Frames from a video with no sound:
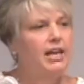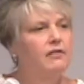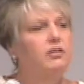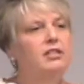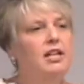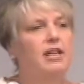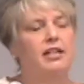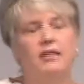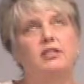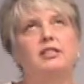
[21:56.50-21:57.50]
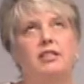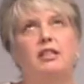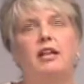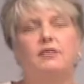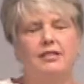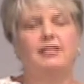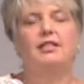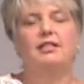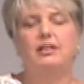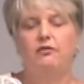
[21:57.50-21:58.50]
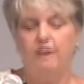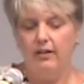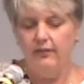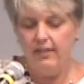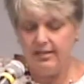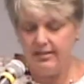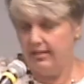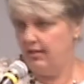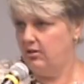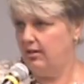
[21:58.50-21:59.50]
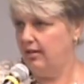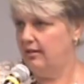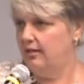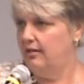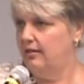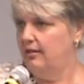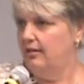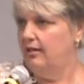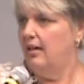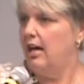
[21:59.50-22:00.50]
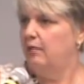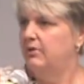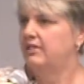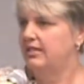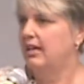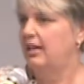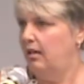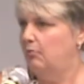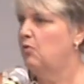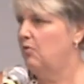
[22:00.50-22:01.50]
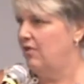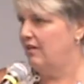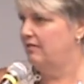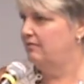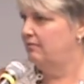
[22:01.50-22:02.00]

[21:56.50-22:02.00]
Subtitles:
And ever since I found this teaching, I've been signing more.